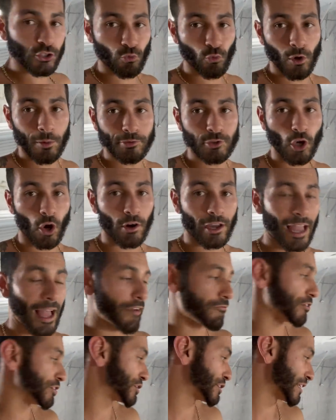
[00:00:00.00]
ripsaw
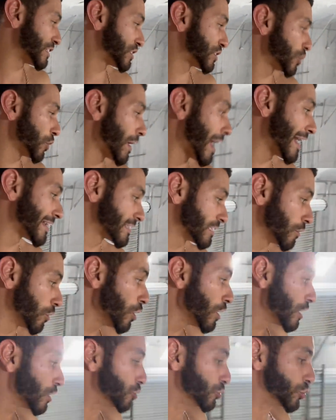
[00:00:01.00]
catfish that still has to
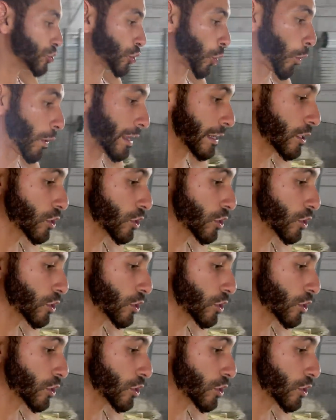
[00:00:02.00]
join